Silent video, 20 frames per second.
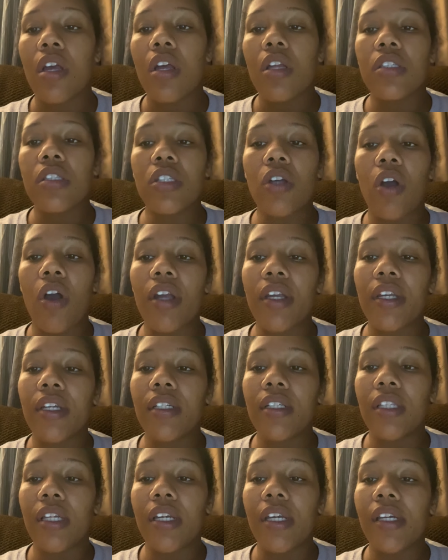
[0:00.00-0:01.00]
Target
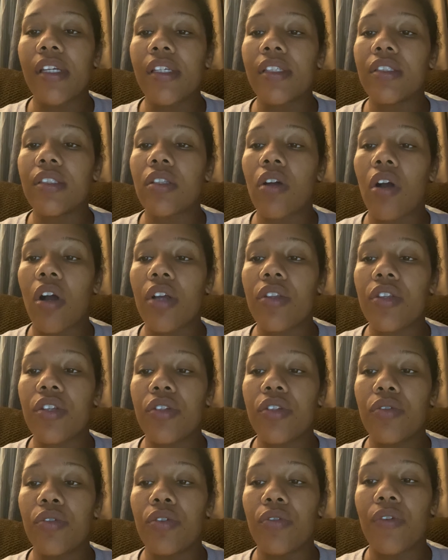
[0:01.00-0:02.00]
glands are the
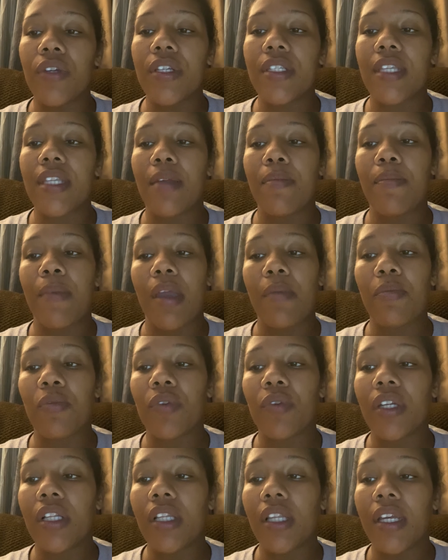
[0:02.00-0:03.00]
uterus and
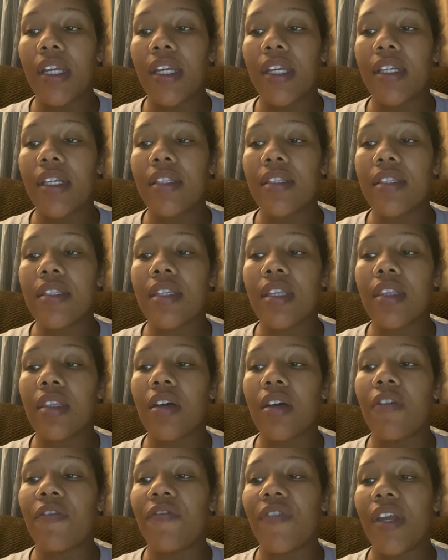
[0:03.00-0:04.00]
mammary glands.
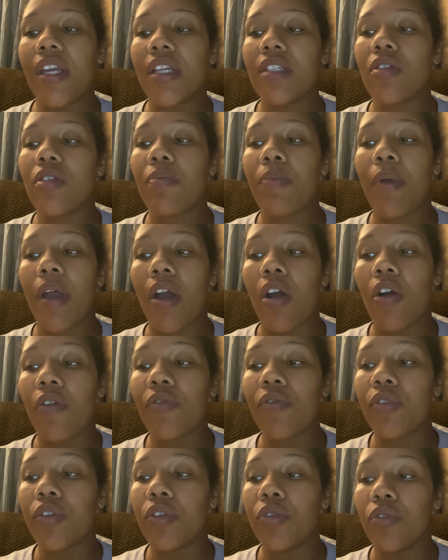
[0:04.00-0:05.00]
The effects are
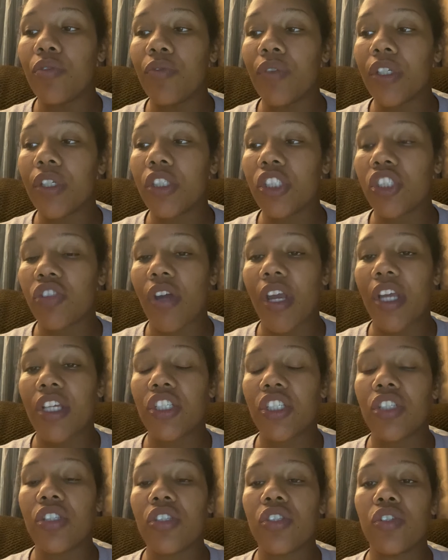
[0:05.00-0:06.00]
powerful uterine
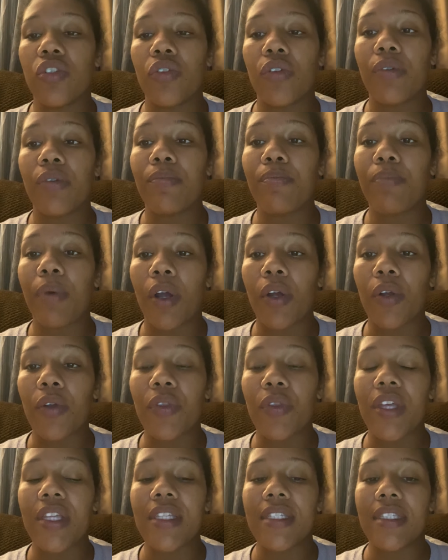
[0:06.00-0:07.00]
contractions during birth
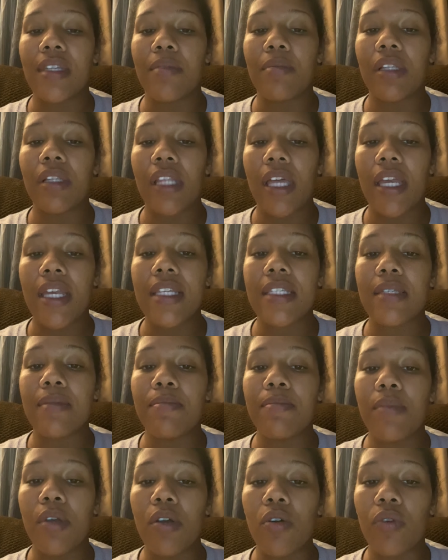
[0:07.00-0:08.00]
and stimulates
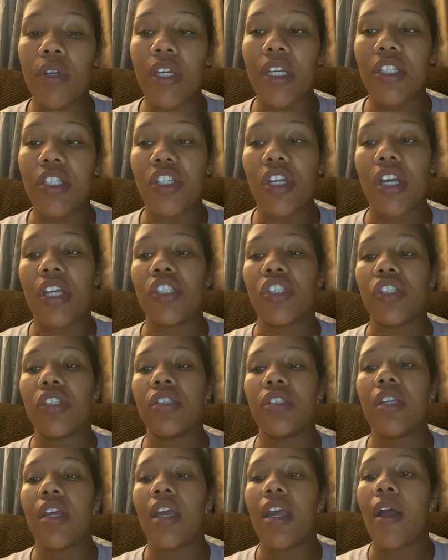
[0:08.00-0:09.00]
milk
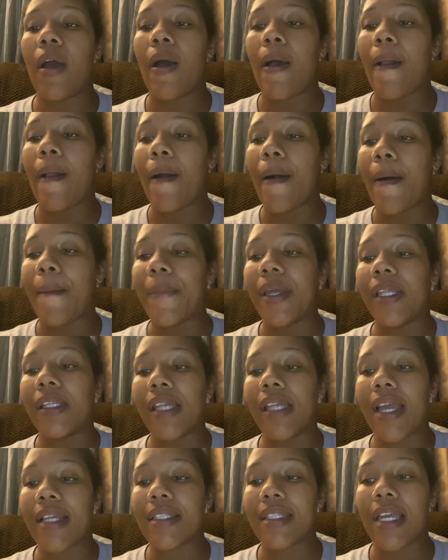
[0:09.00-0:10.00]
ejection in
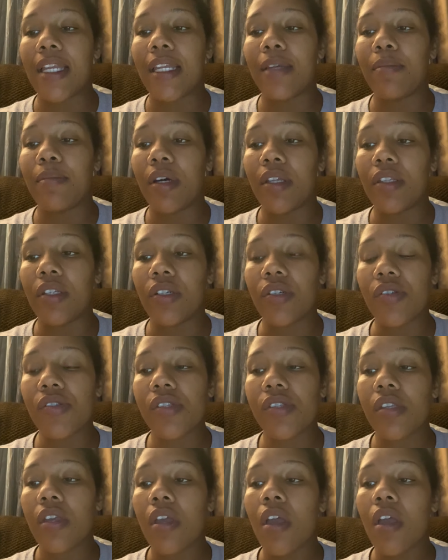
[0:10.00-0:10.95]
lactating mothers.